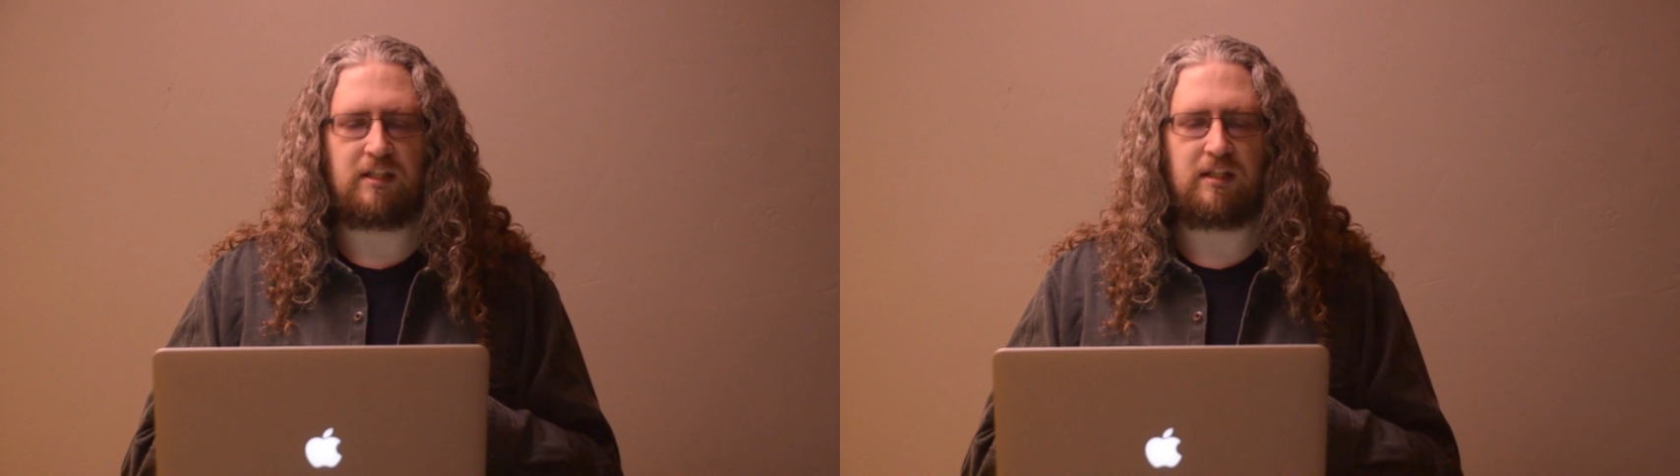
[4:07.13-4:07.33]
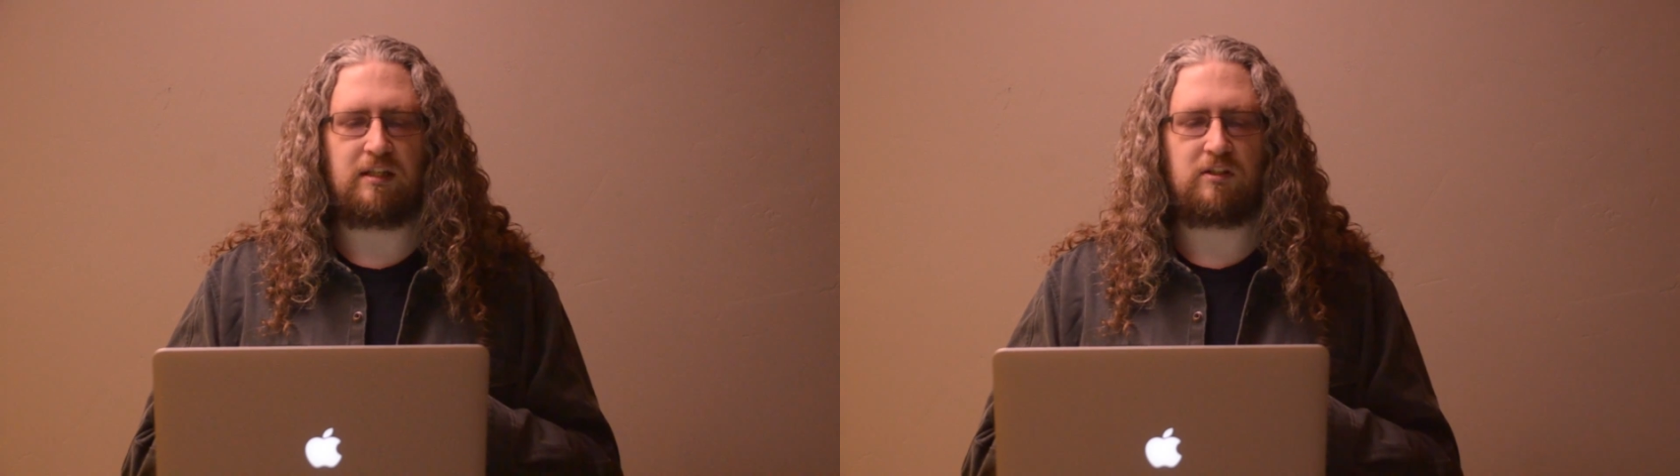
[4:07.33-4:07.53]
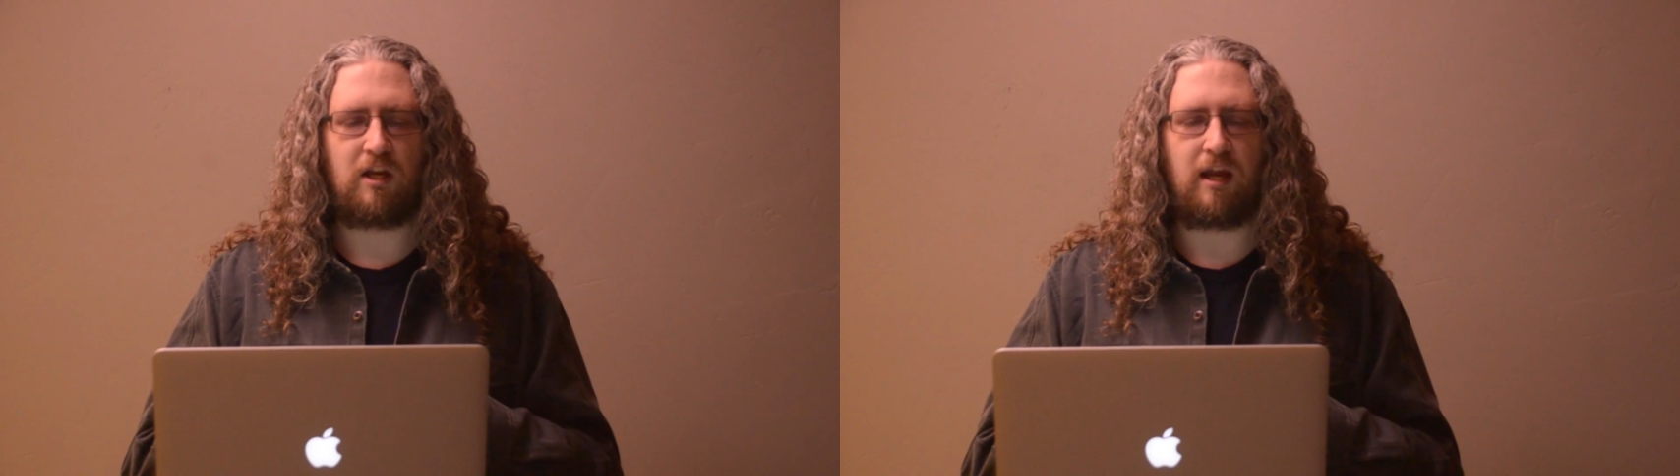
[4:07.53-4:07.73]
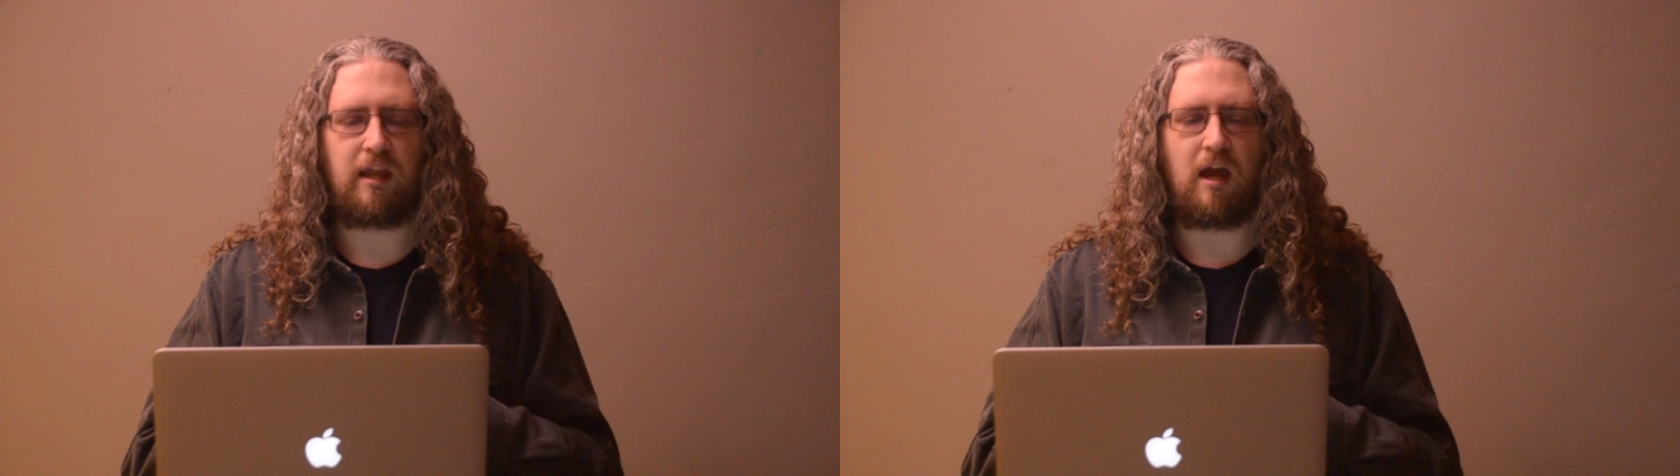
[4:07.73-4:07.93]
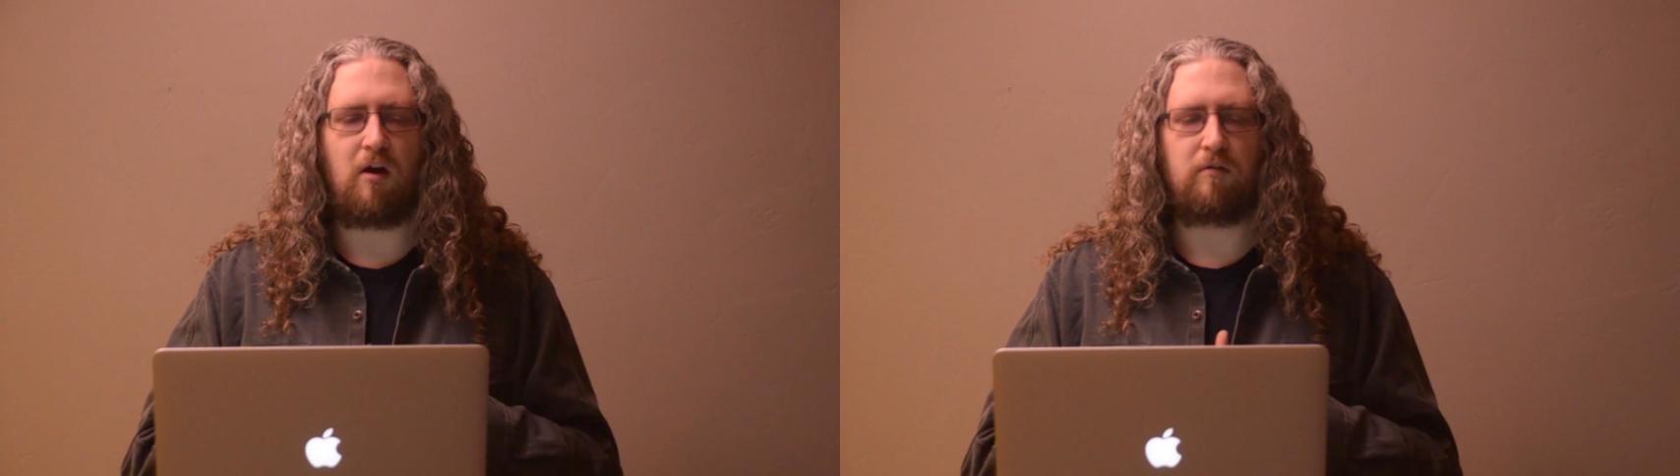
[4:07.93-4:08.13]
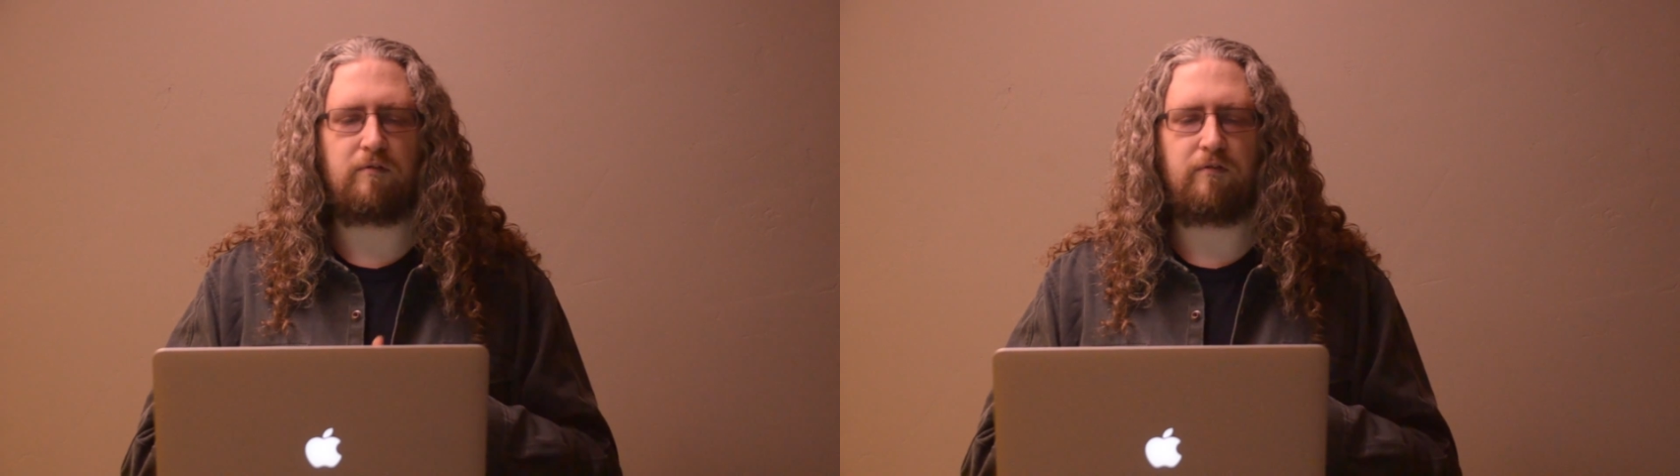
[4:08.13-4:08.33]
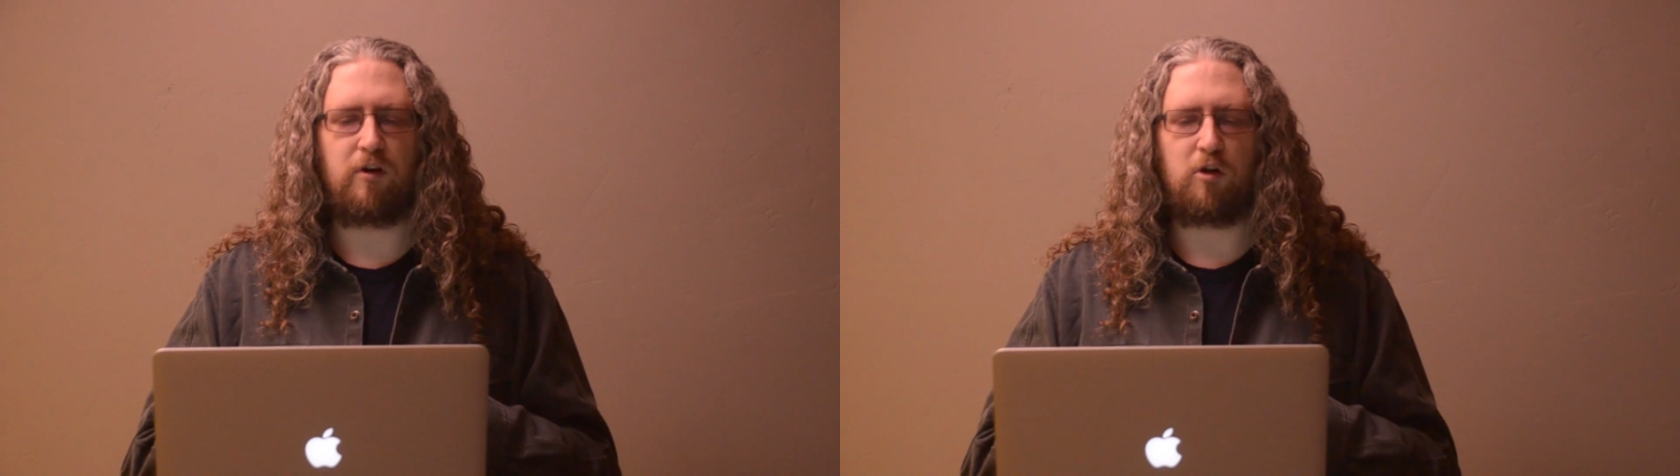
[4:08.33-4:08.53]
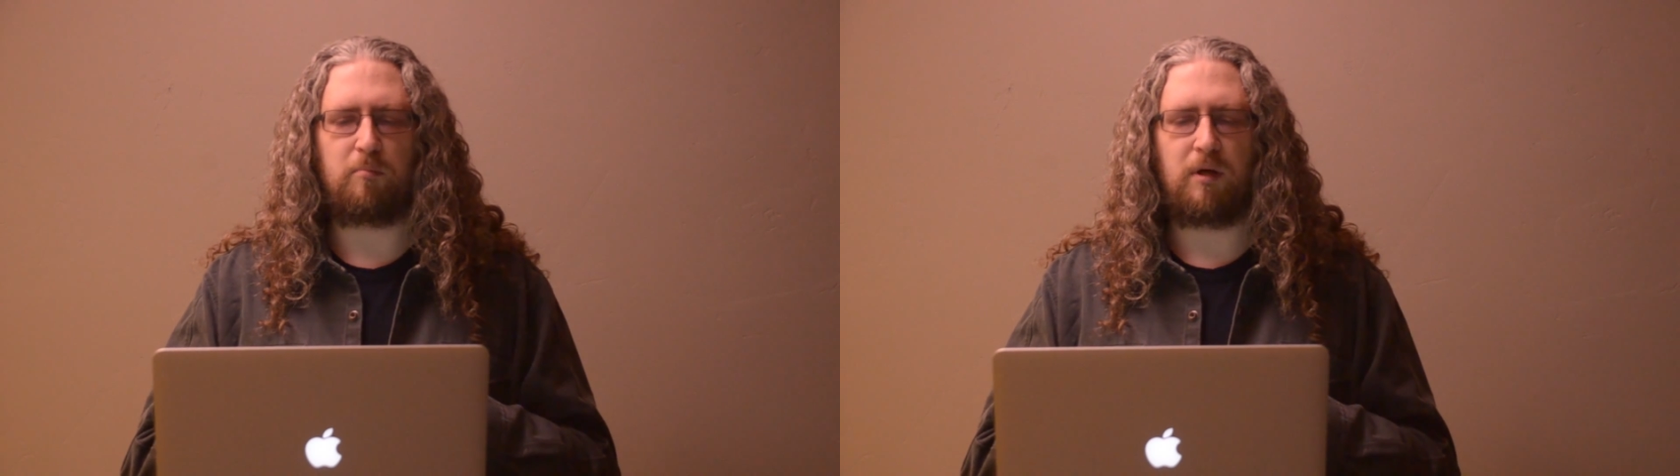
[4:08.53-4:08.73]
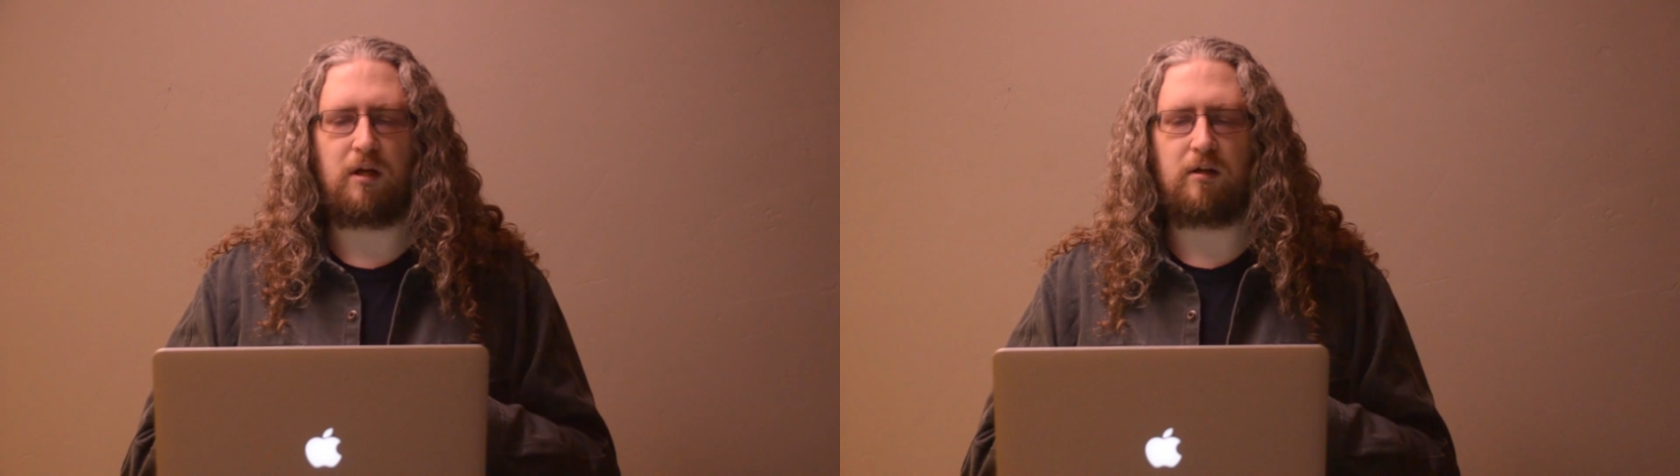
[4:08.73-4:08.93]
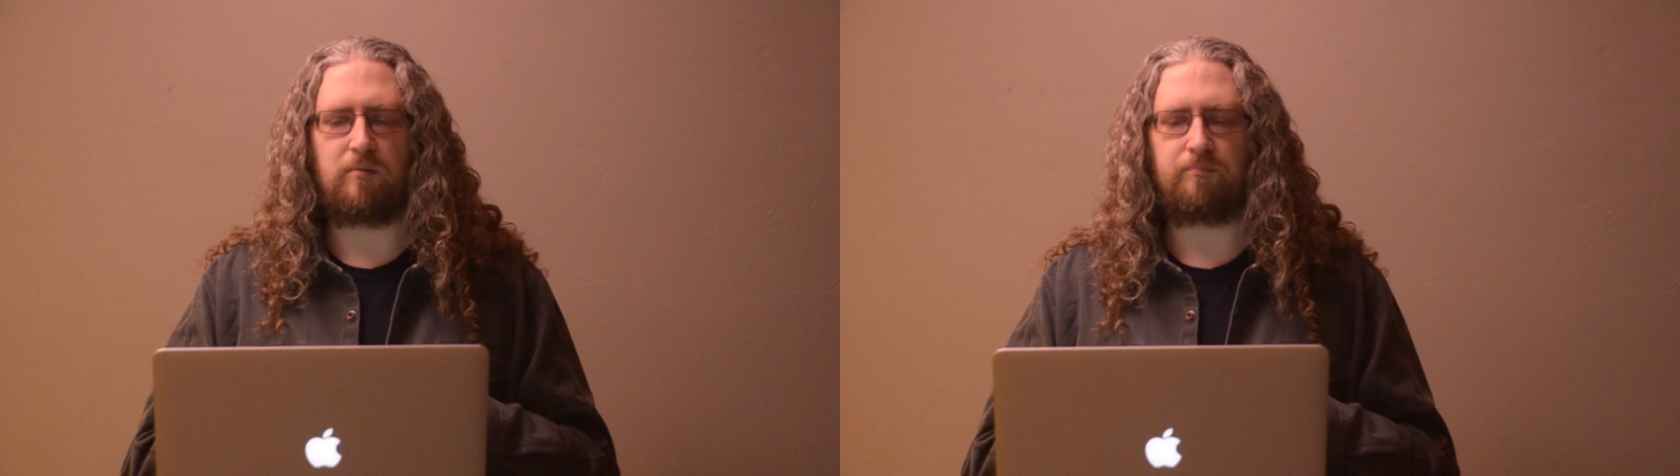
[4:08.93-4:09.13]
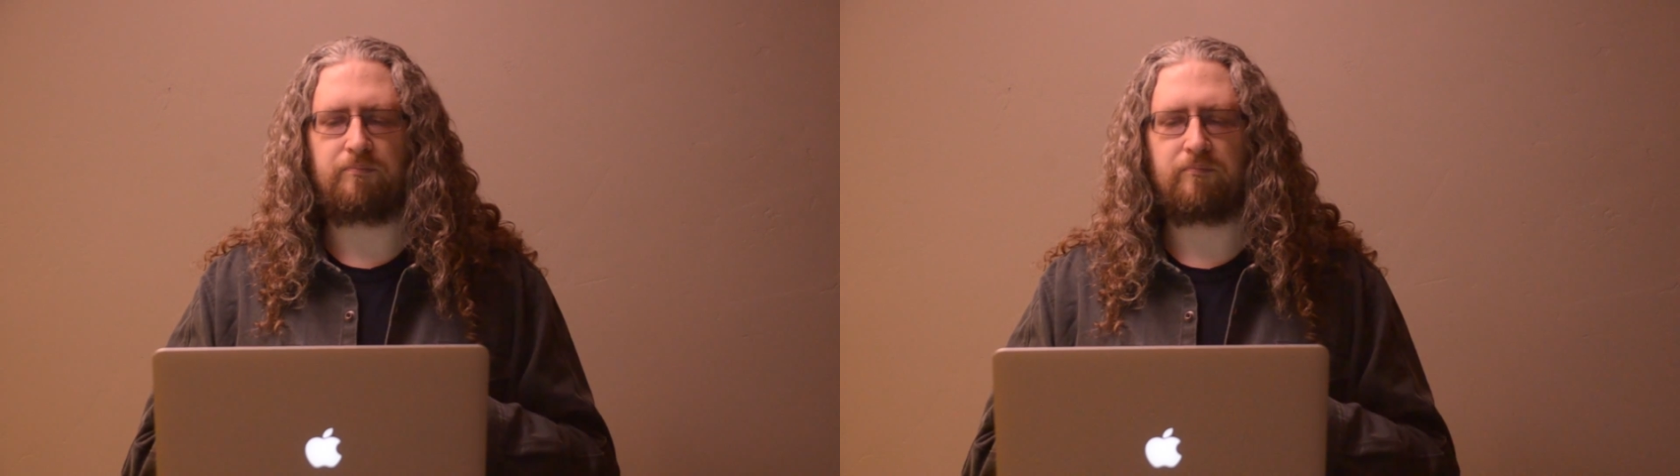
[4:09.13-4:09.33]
you need to check out from